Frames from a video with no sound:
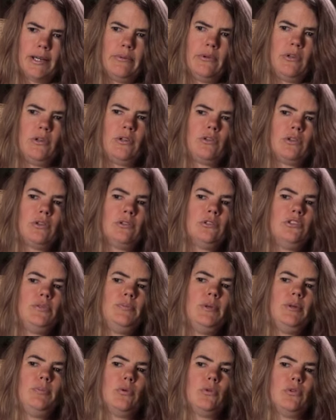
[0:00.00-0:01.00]
I would
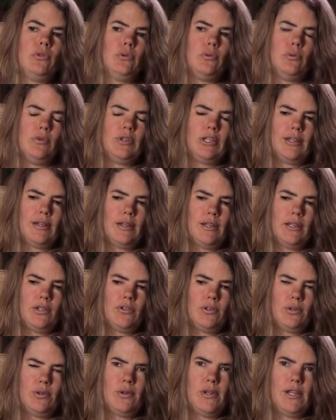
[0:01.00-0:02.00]
encourage people to really
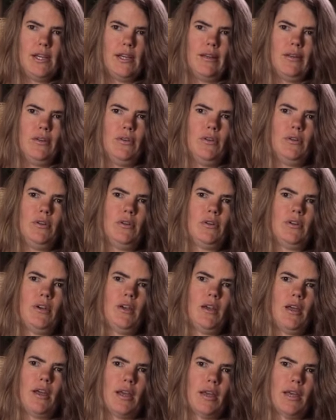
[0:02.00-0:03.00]
tune in
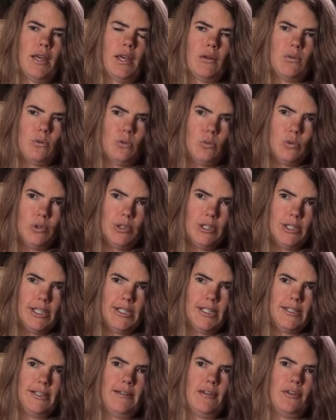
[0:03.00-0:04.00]
and
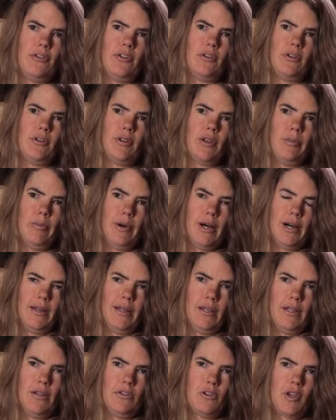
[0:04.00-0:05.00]
really listen to their
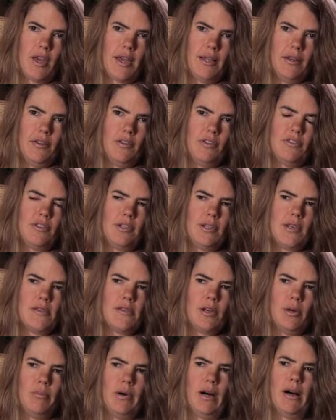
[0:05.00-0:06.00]
bodies and see their